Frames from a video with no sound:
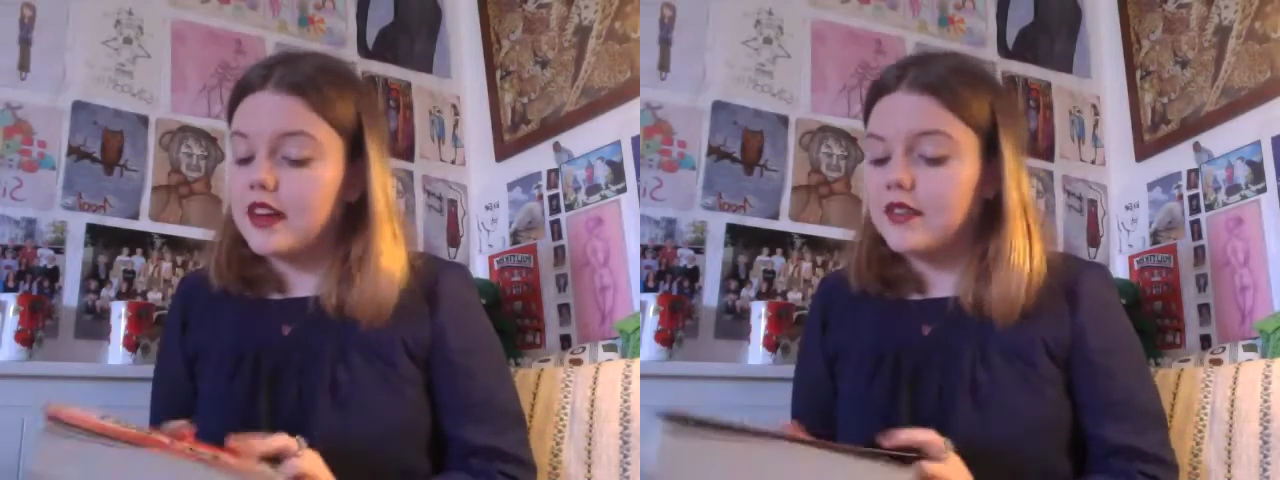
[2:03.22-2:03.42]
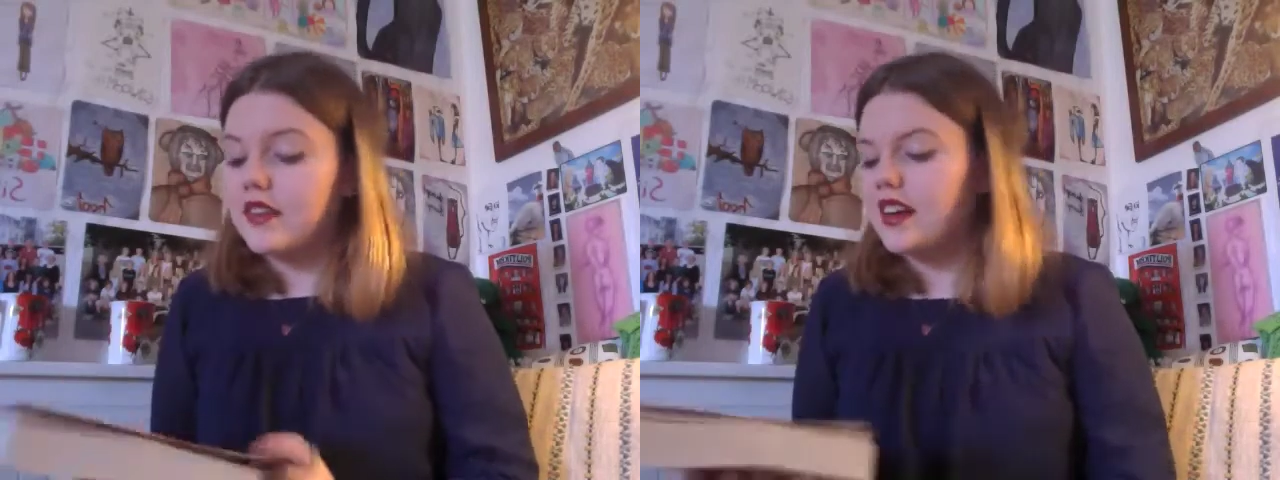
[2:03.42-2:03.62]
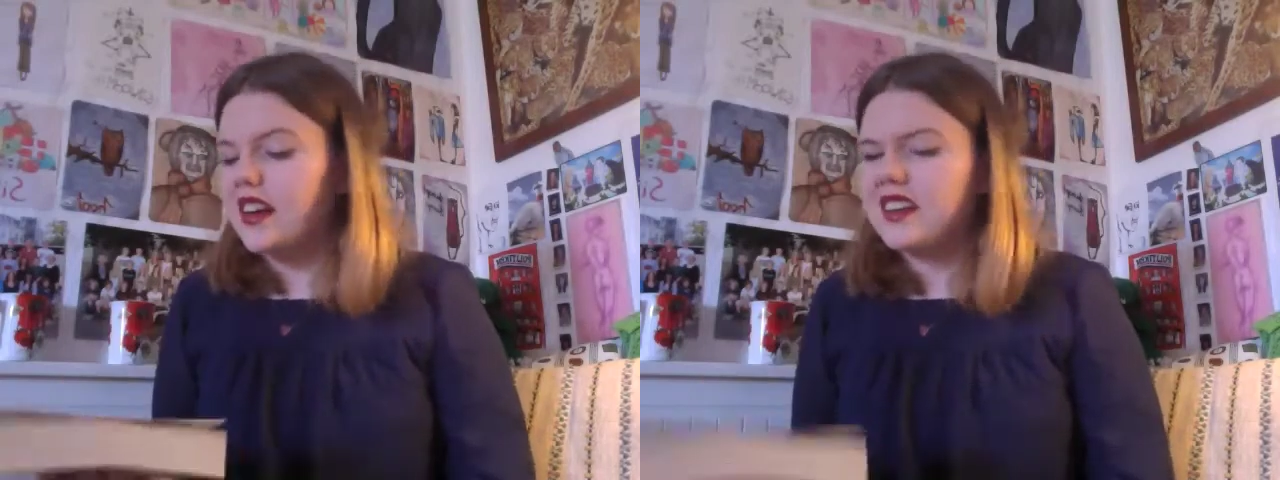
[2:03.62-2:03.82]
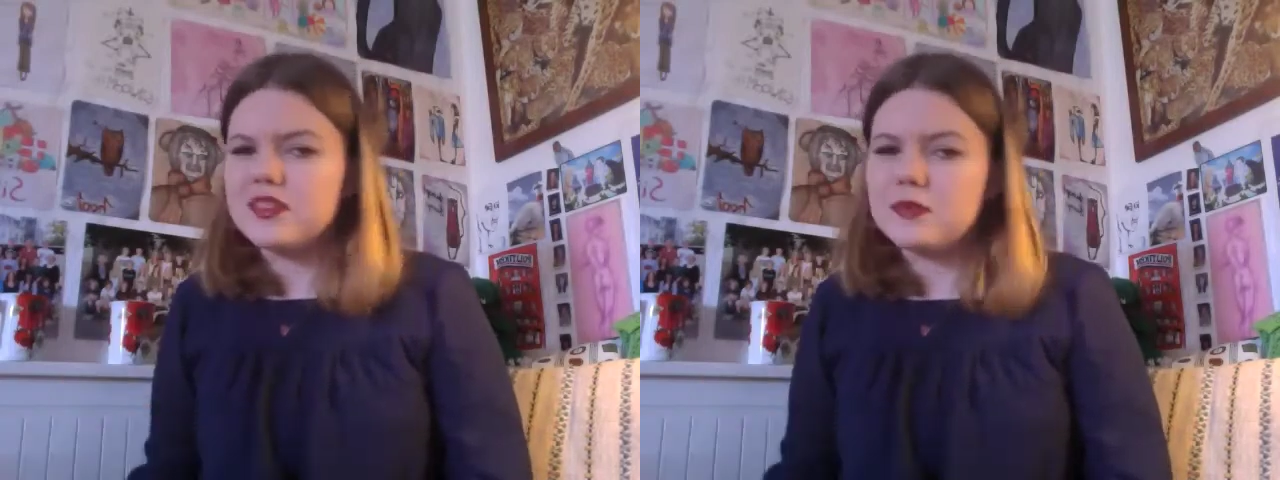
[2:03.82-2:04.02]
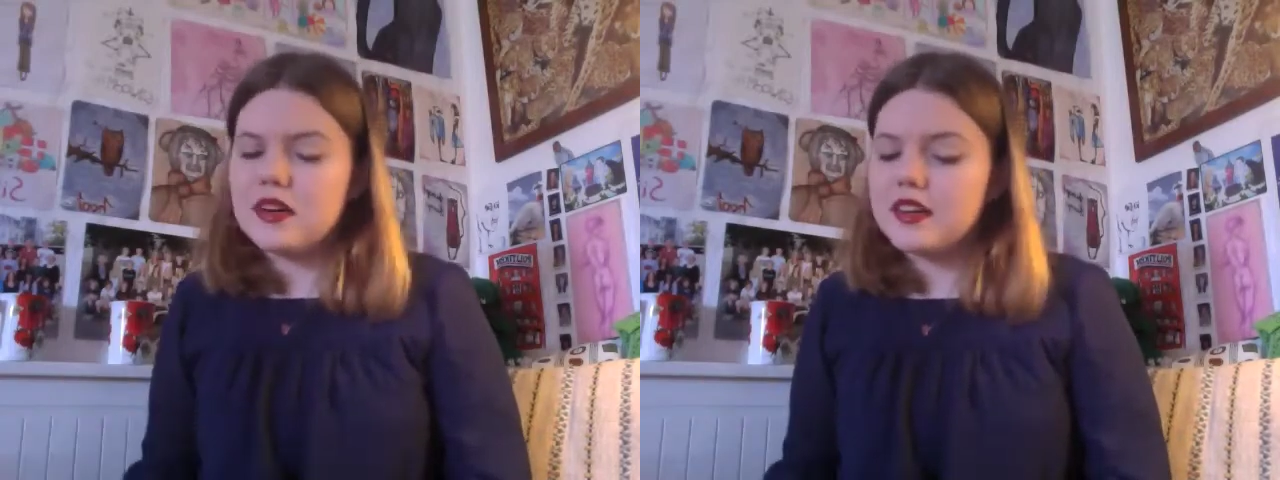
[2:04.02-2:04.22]
had to
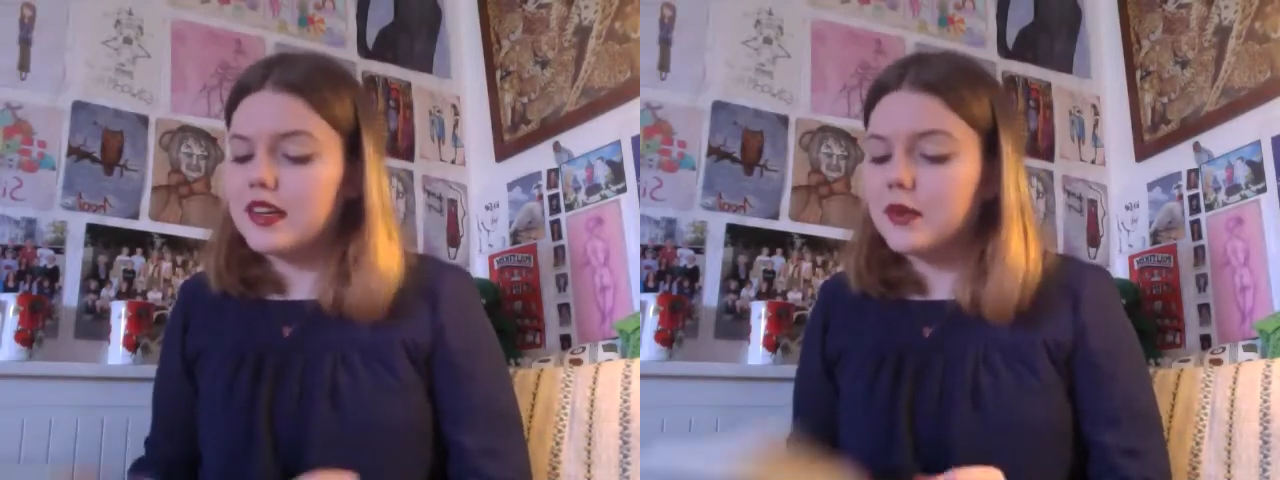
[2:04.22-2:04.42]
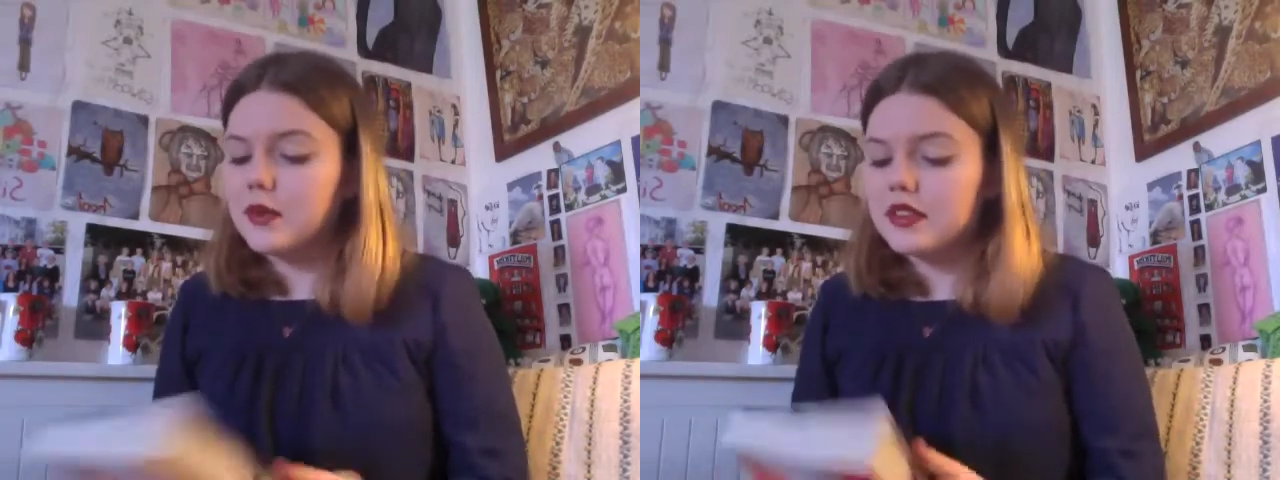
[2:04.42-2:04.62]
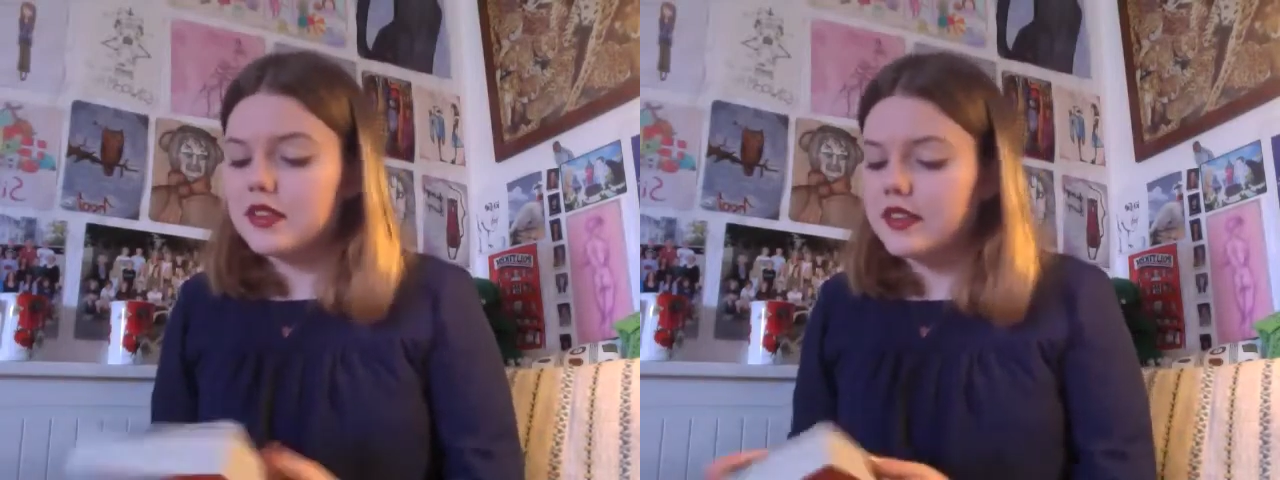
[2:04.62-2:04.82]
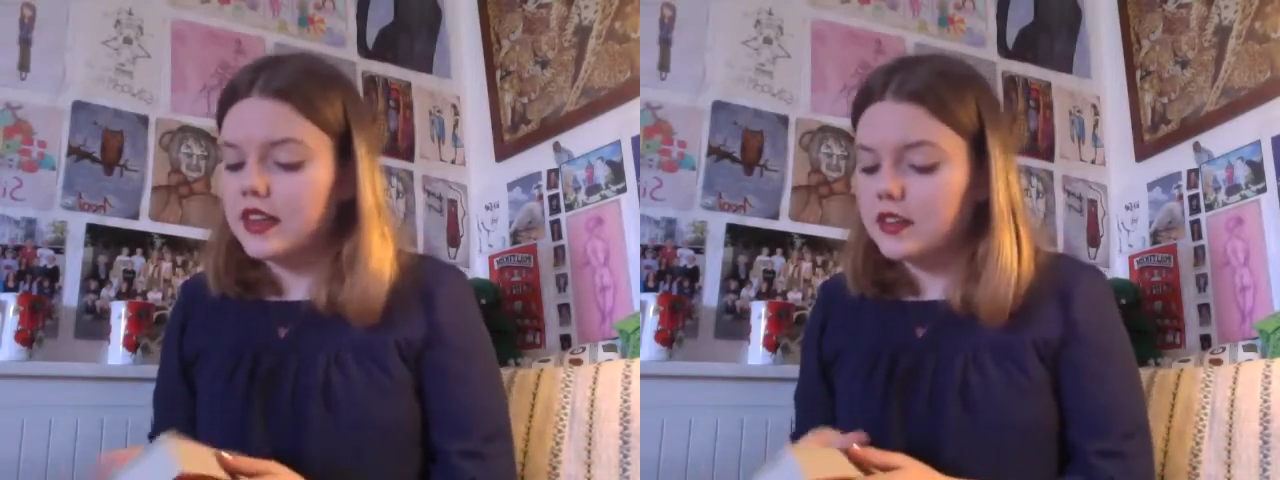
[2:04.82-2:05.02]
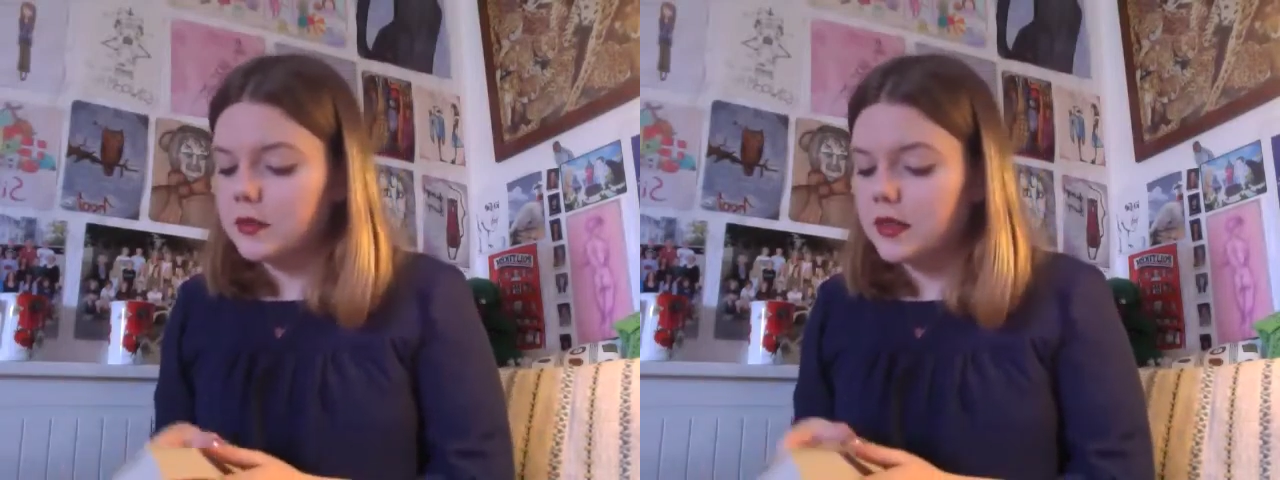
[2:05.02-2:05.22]
buy it. It wasn't even
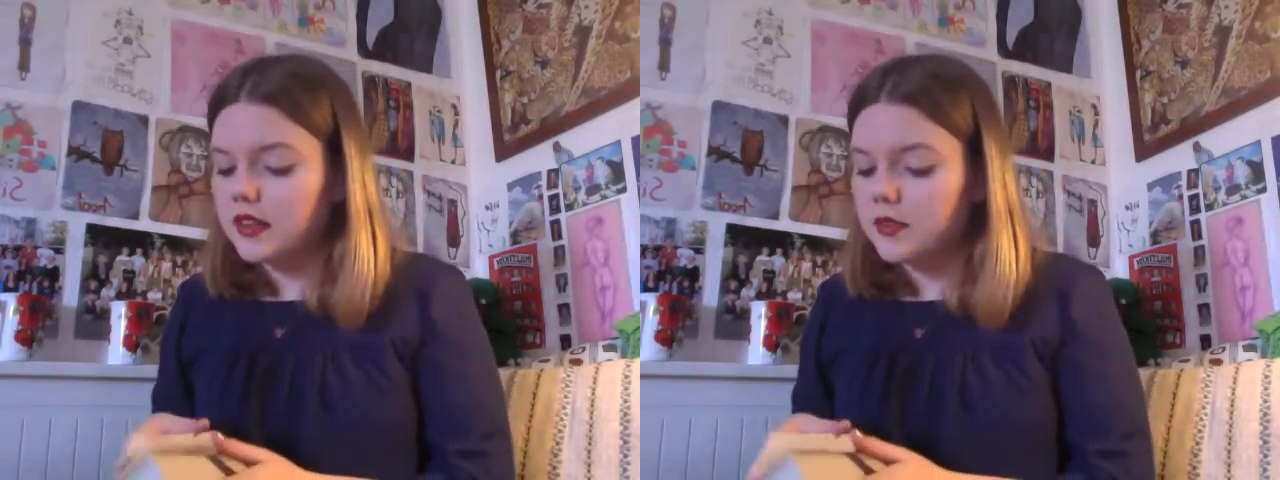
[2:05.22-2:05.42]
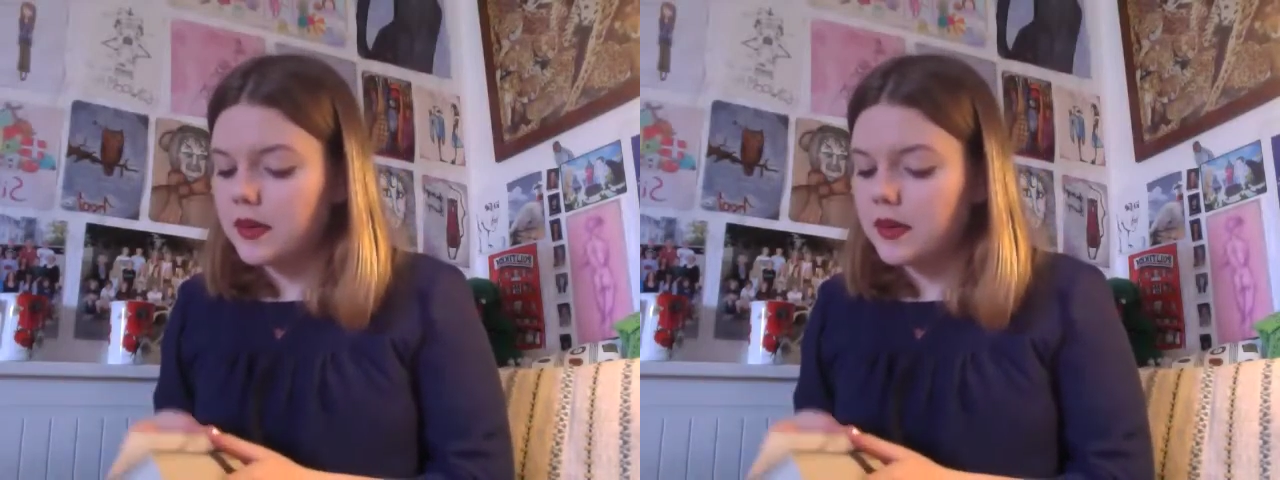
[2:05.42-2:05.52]
that expensive,